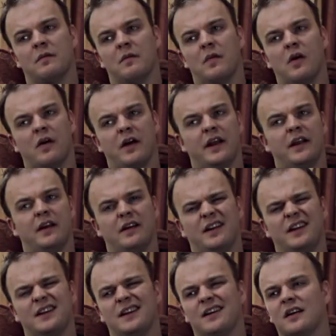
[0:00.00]

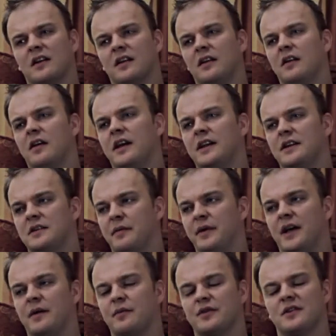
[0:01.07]
I'd like to be
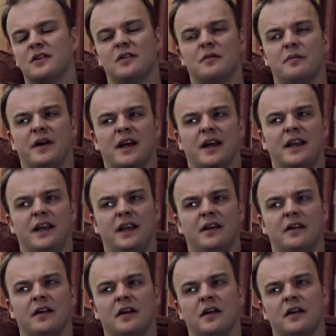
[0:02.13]
able to look back
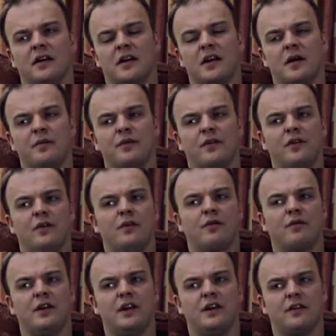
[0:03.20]
in a couple,
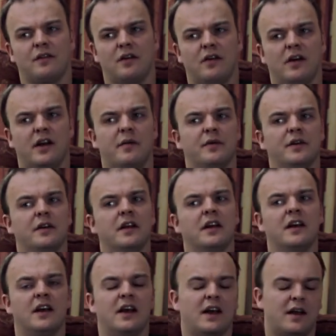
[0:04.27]
2-3 years' time and
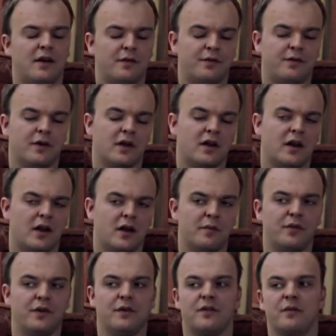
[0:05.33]
have a
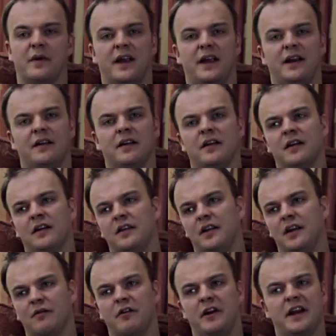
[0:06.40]
club that's made
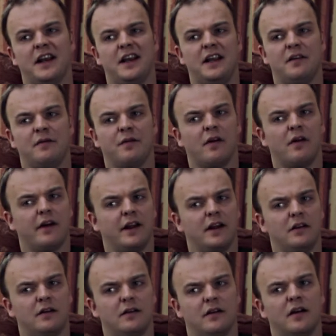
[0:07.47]
the Arena League
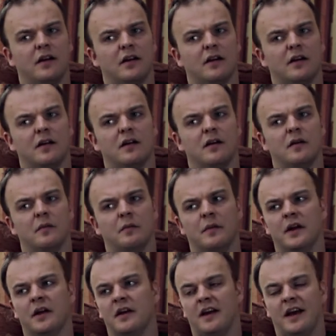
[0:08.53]
final,
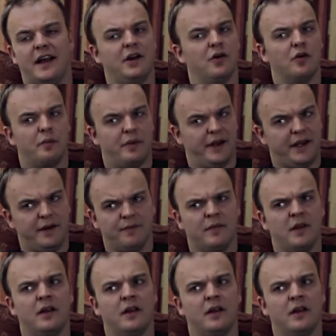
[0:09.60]
A or B,